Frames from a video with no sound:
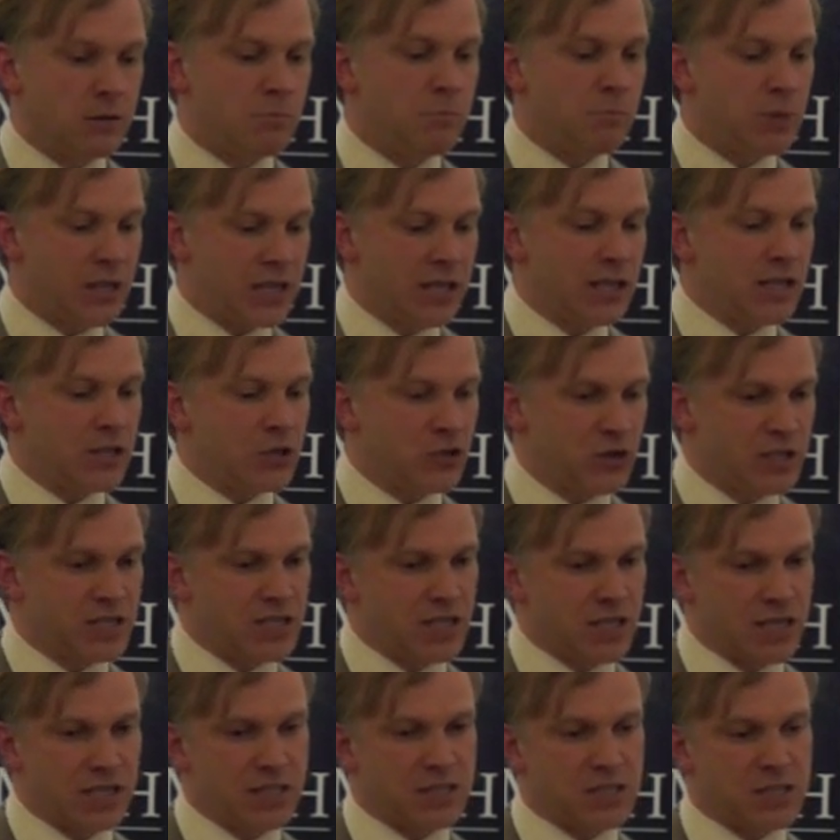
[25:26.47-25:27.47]
be
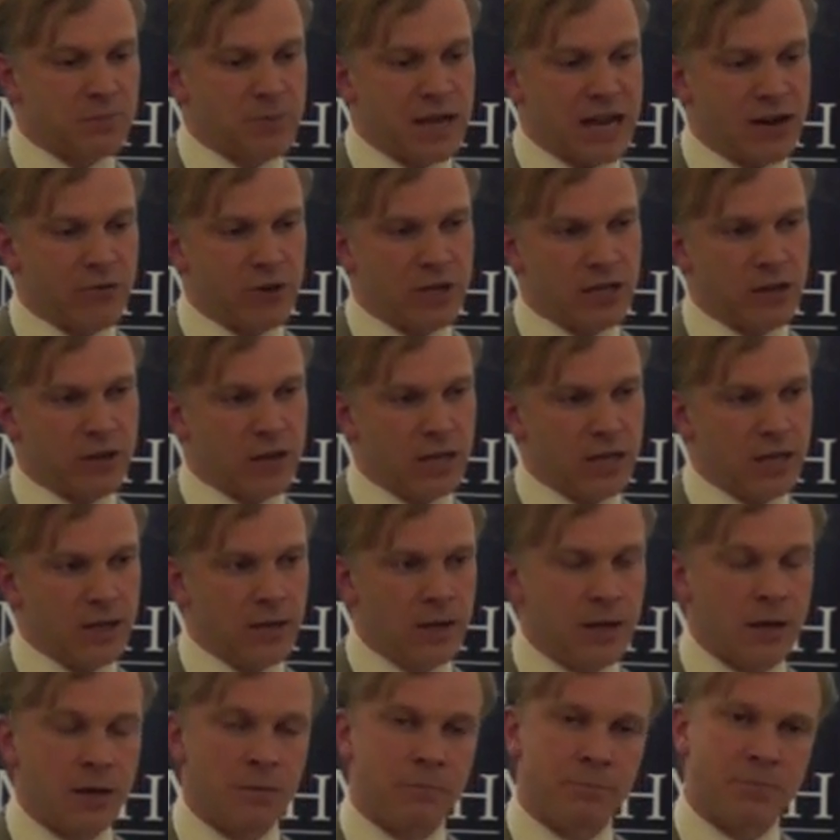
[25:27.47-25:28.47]
interested in sparing the
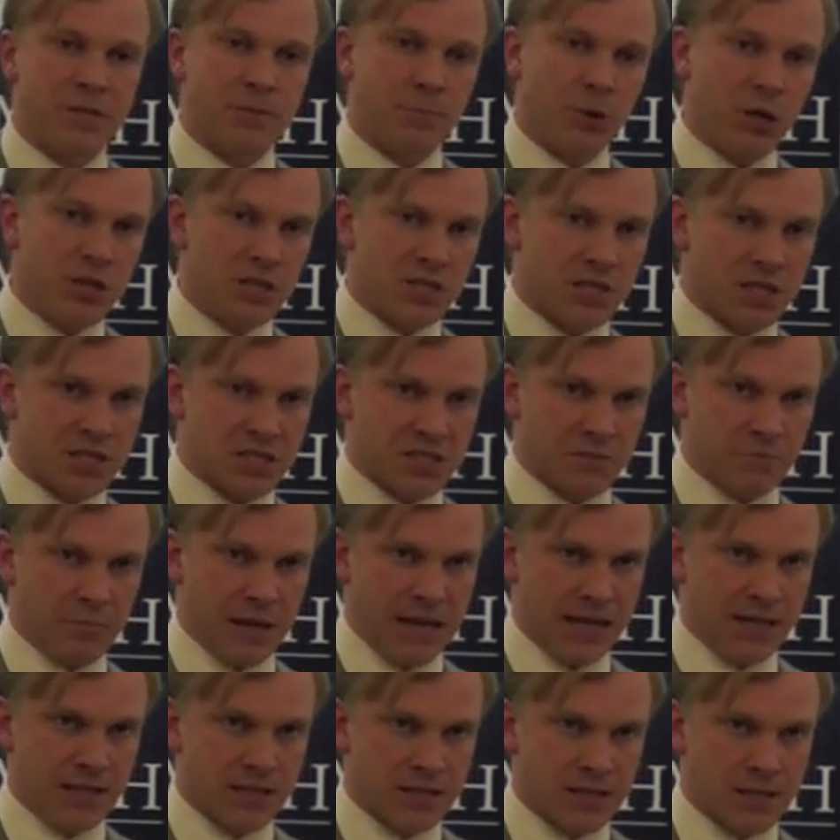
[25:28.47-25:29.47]
depositors of
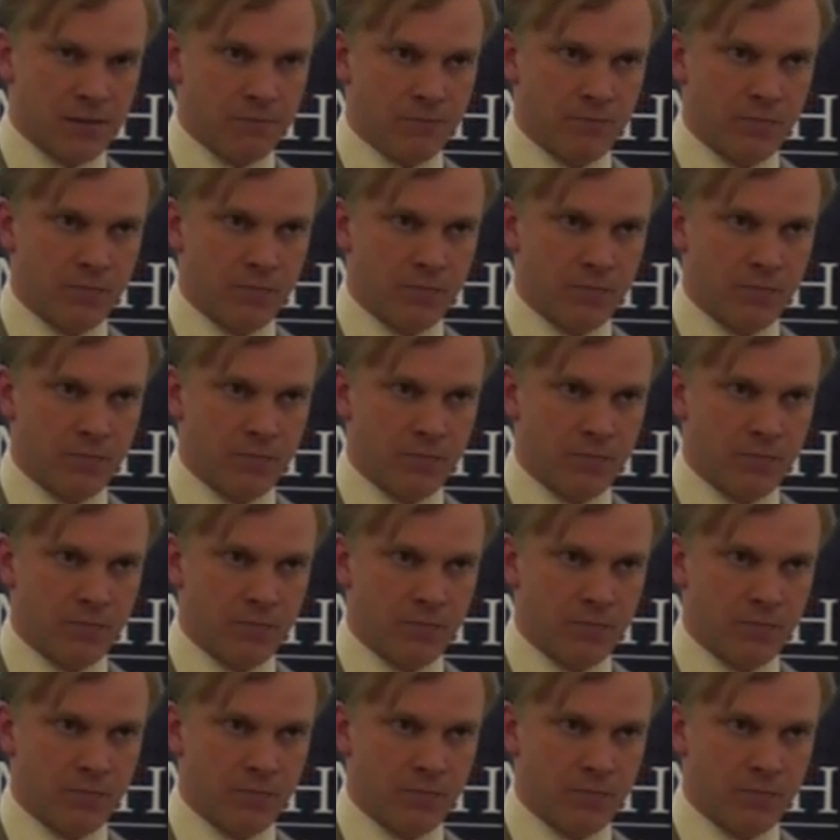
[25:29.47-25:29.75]
banks.